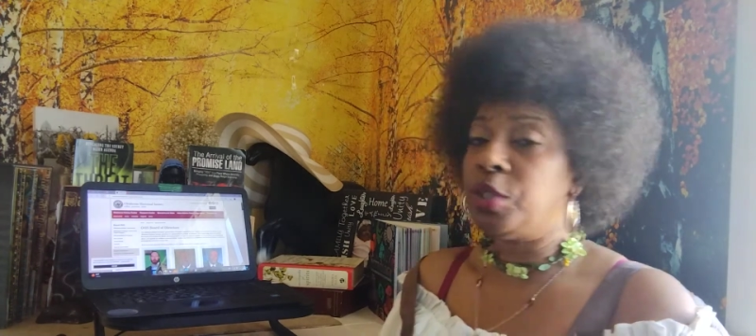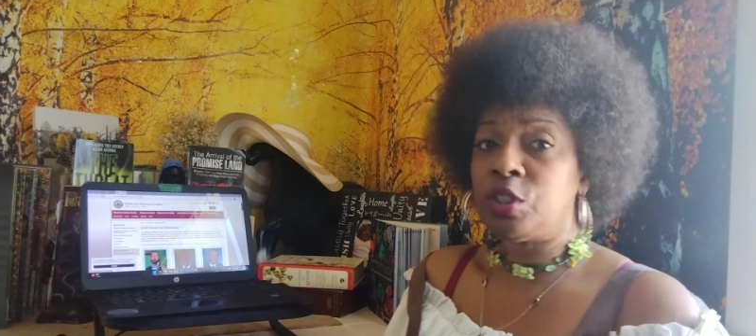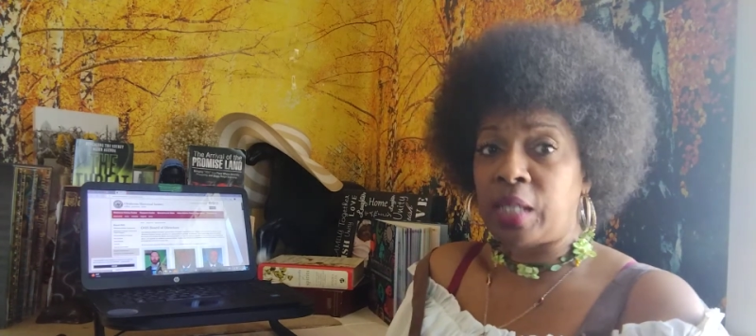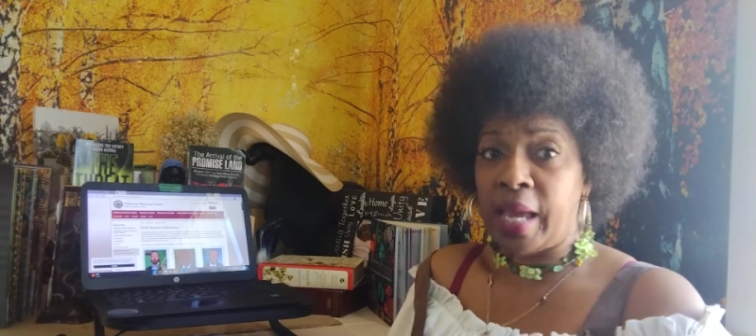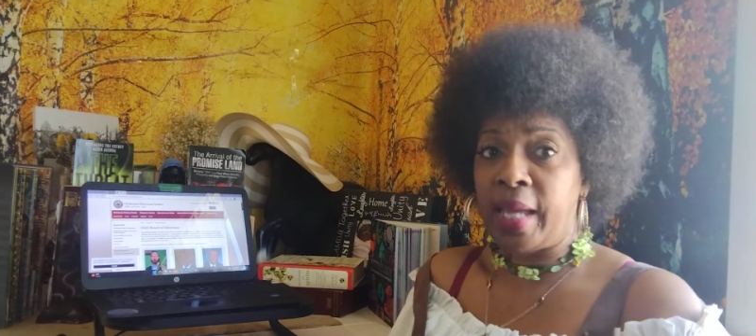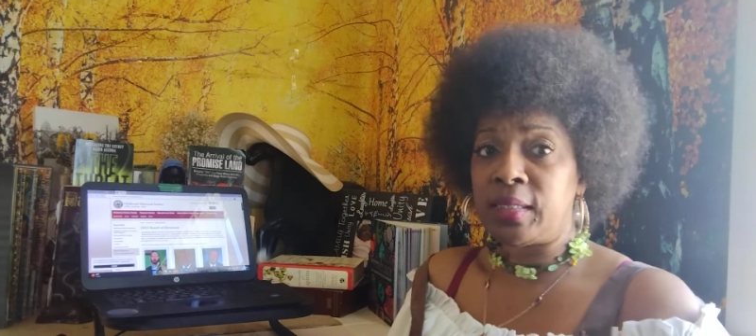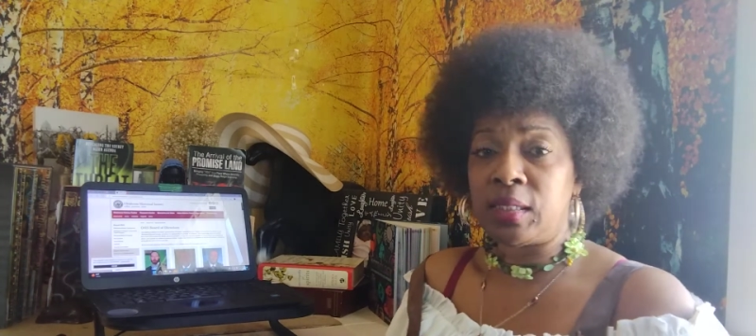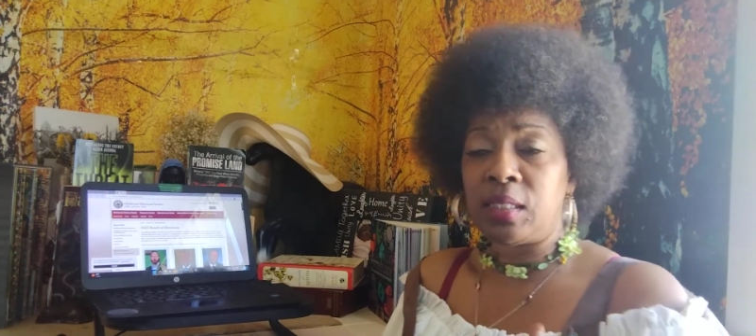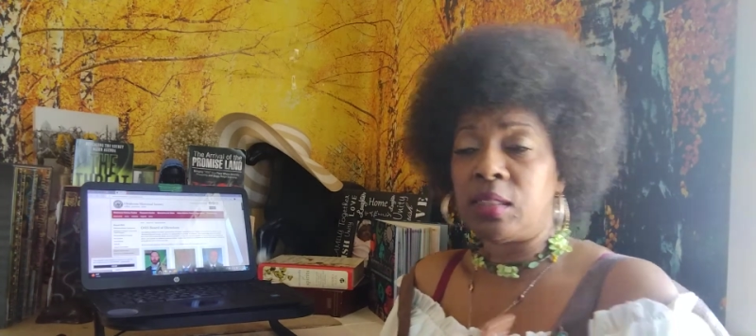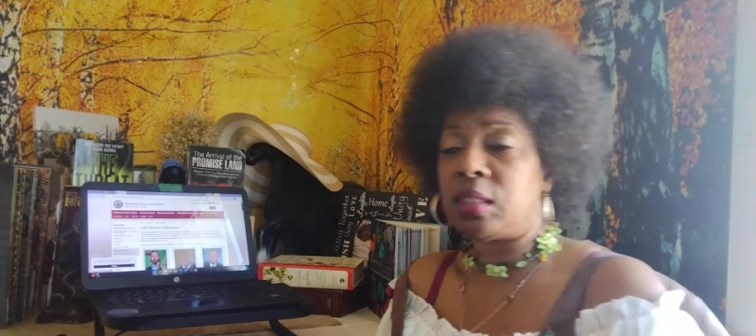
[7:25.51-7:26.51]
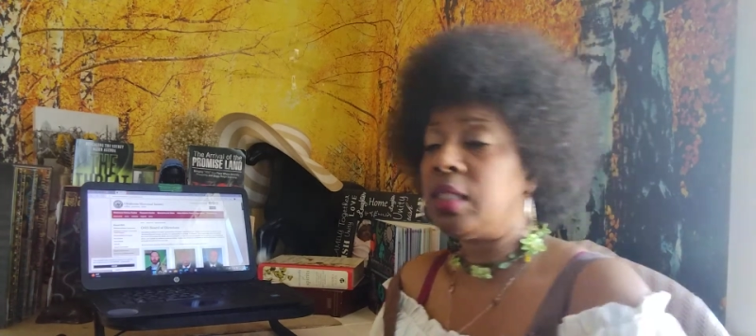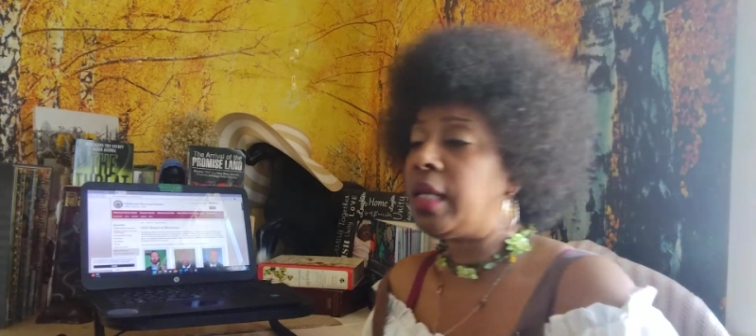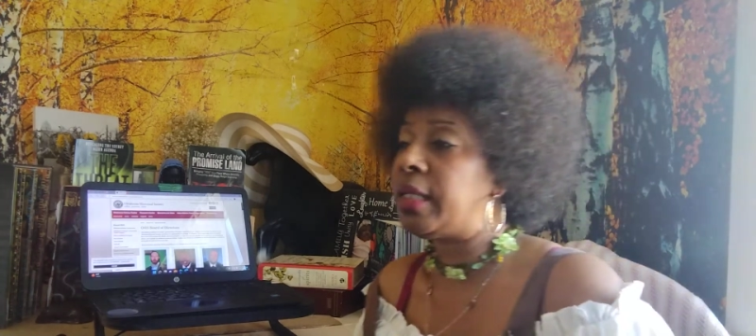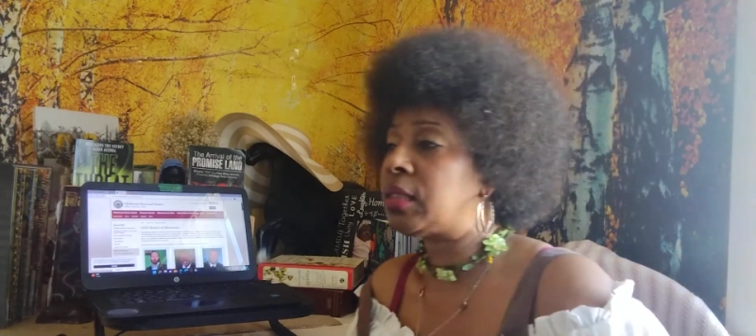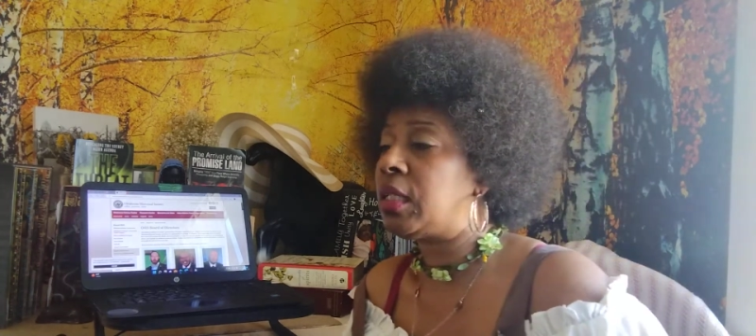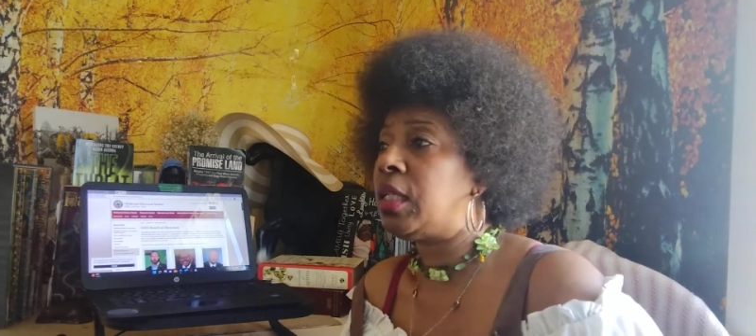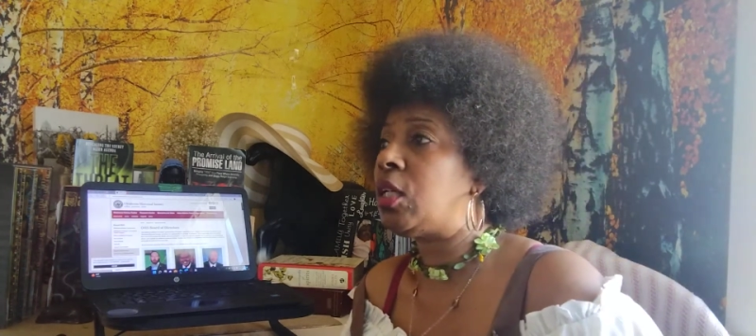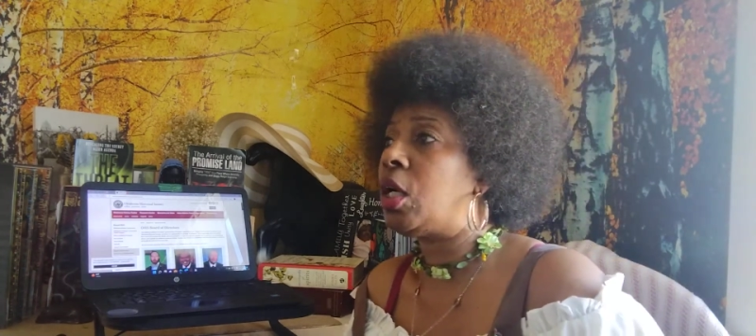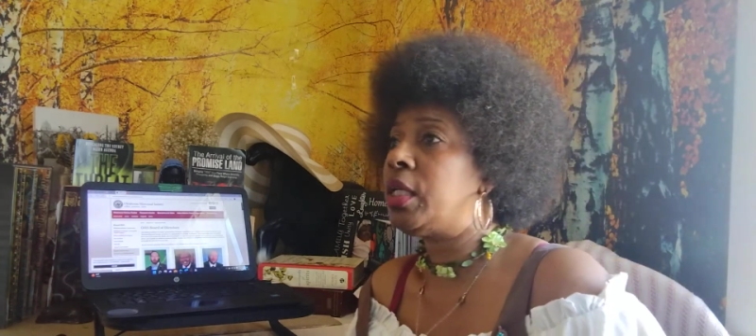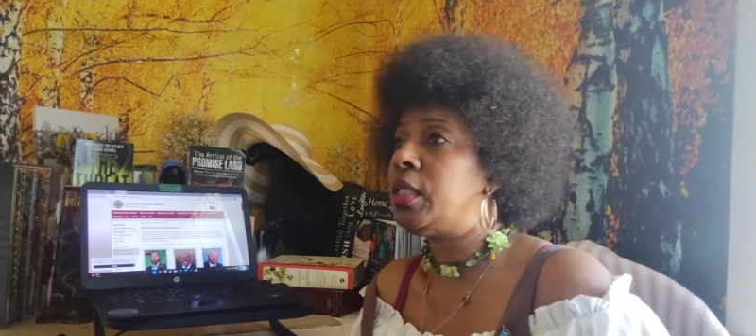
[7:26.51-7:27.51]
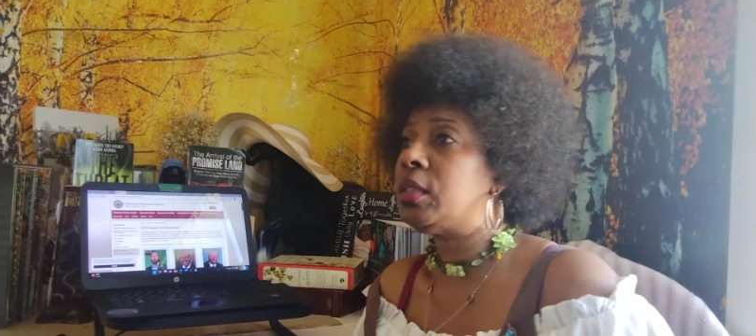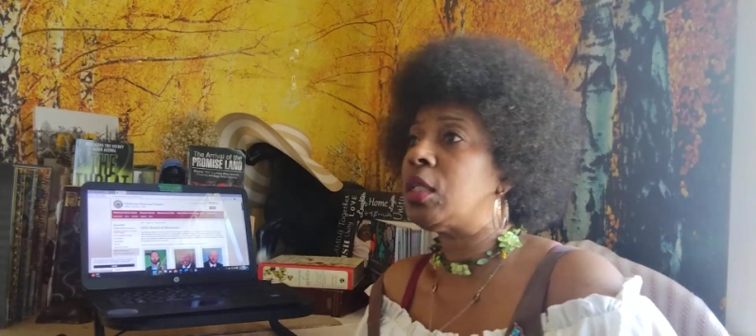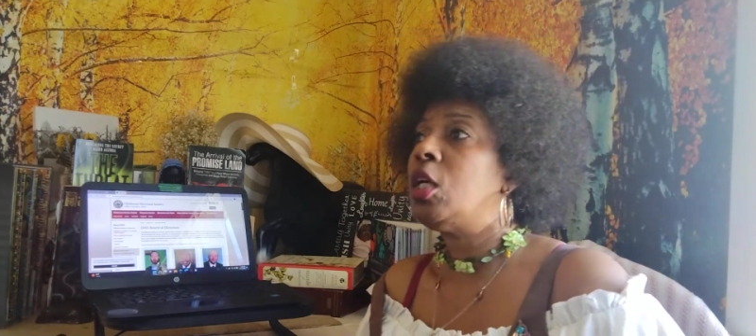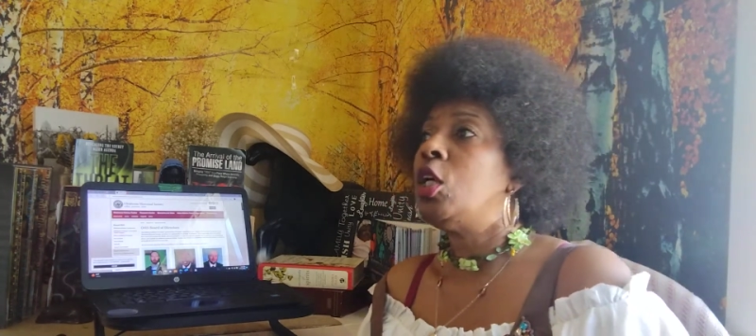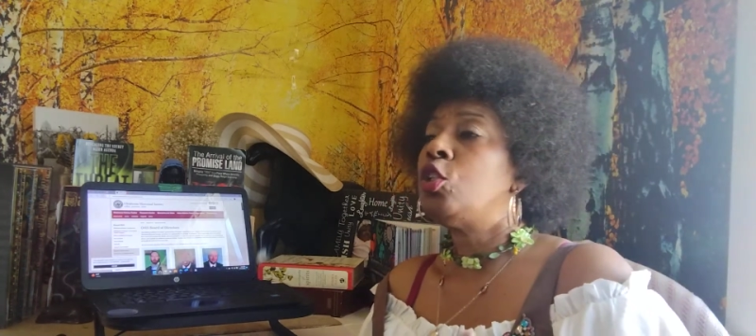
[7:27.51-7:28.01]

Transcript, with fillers: Butch Cassidy and the Sundance Kid is